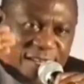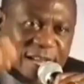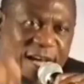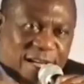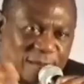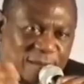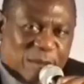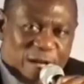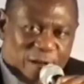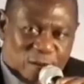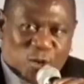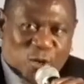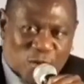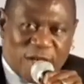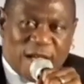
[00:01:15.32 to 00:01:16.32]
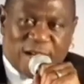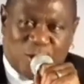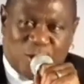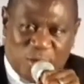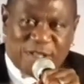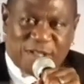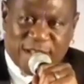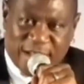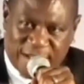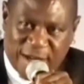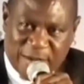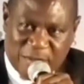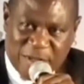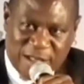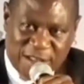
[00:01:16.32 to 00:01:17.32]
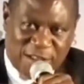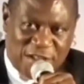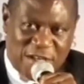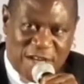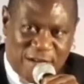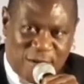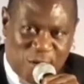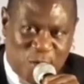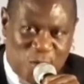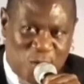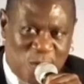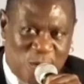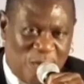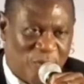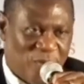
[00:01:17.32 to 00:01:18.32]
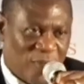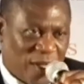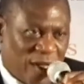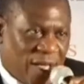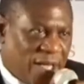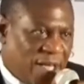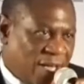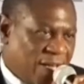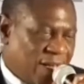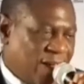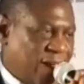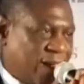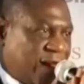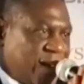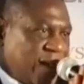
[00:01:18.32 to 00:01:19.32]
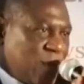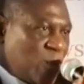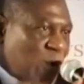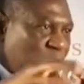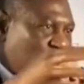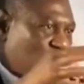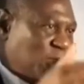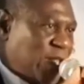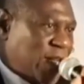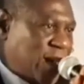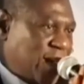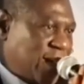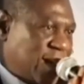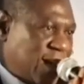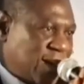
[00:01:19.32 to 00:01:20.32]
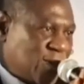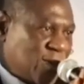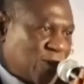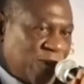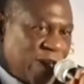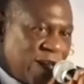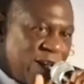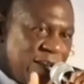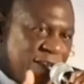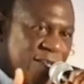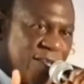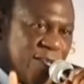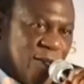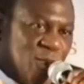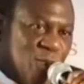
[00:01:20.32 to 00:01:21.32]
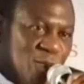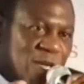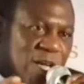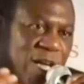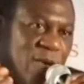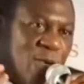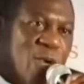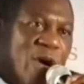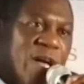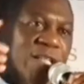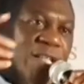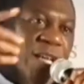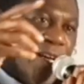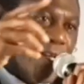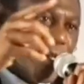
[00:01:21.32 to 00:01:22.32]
that made sure that we set up the GNU. I'm one of the leaders of the ANC today who has the